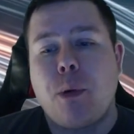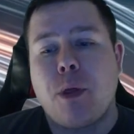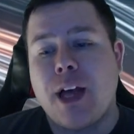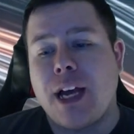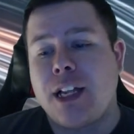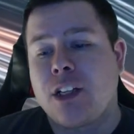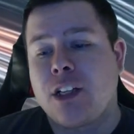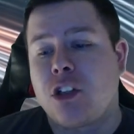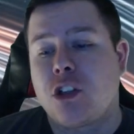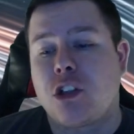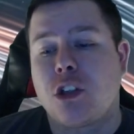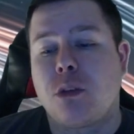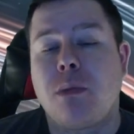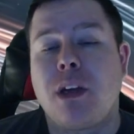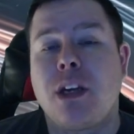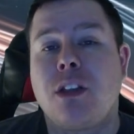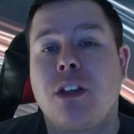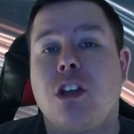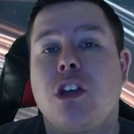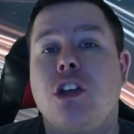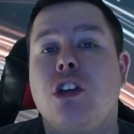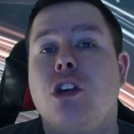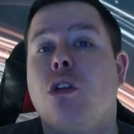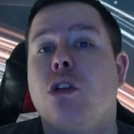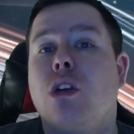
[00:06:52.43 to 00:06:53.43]
But that doesn't
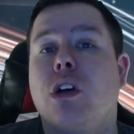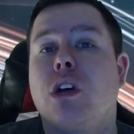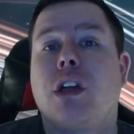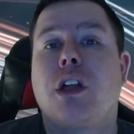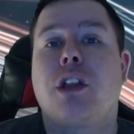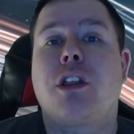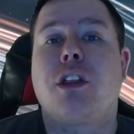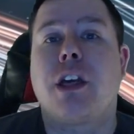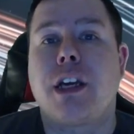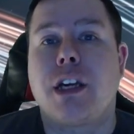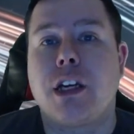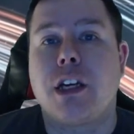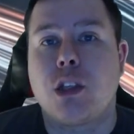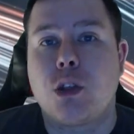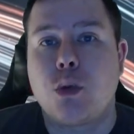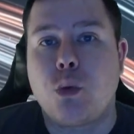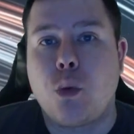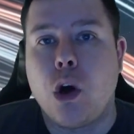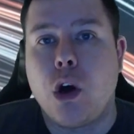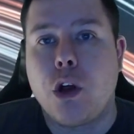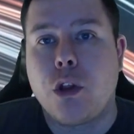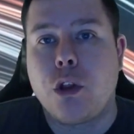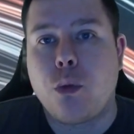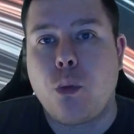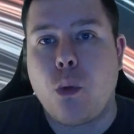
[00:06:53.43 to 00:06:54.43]
mean that you're gonna think it's
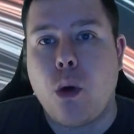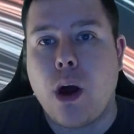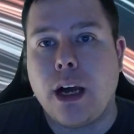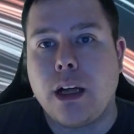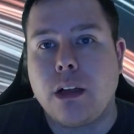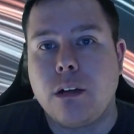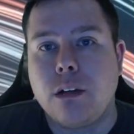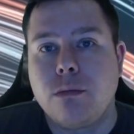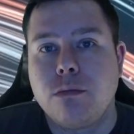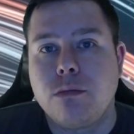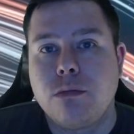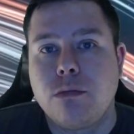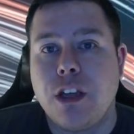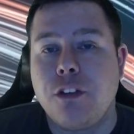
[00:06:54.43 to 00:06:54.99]
worthwhile.